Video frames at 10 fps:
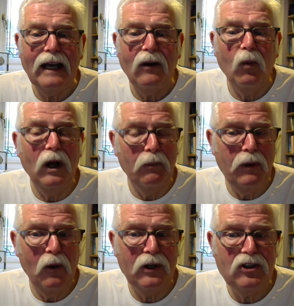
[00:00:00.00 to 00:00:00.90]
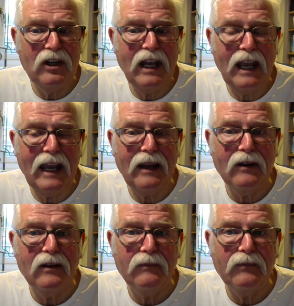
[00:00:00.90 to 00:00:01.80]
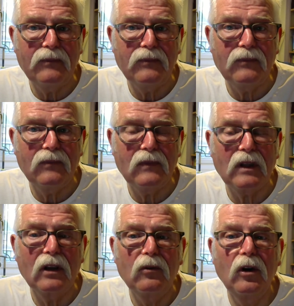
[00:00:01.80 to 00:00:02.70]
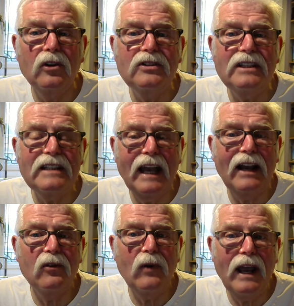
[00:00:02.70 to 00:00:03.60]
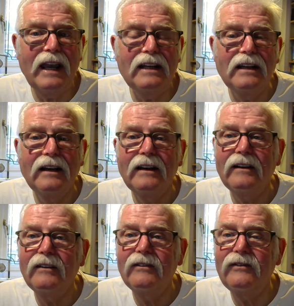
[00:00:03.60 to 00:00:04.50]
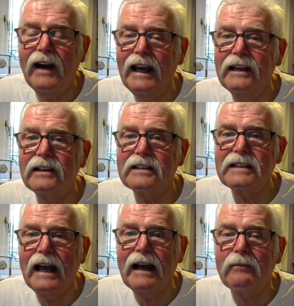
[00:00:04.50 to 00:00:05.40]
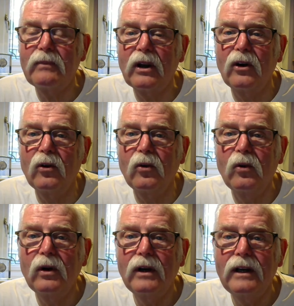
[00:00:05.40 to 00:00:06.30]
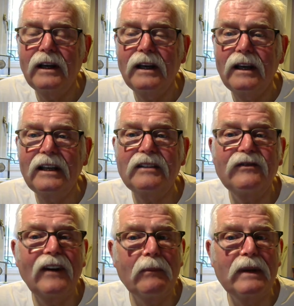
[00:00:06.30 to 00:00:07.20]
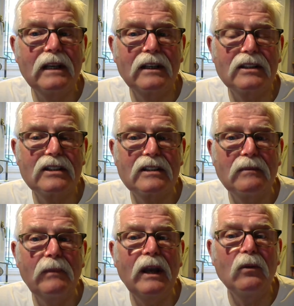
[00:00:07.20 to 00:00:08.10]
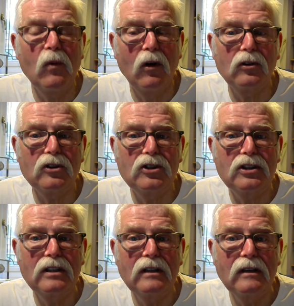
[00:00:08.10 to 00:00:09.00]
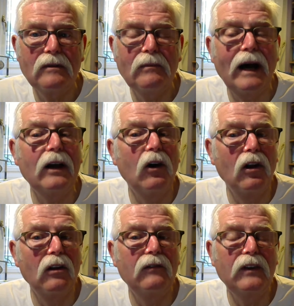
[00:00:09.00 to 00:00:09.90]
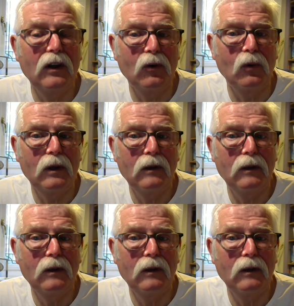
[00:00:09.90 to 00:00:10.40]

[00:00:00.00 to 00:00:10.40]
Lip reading: World Poetry Day. Roses are red. Violets are blue. It's fabulous being watched by all of you.